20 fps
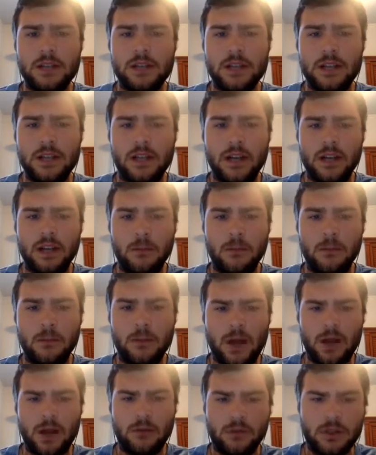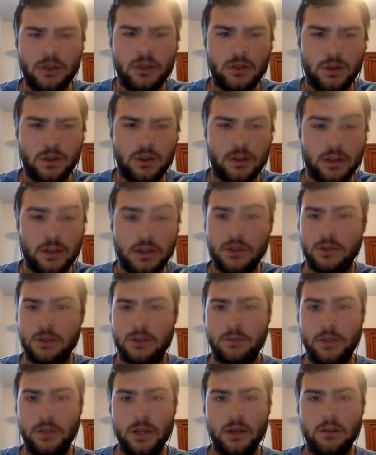I really do like the initial
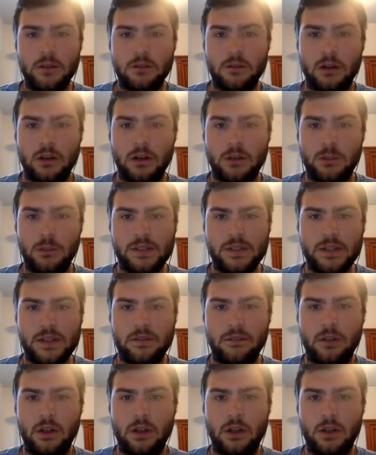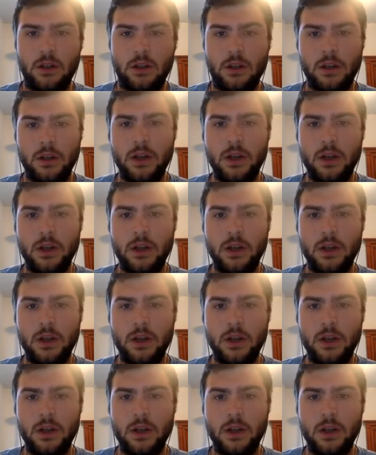speed on the Blacephalon.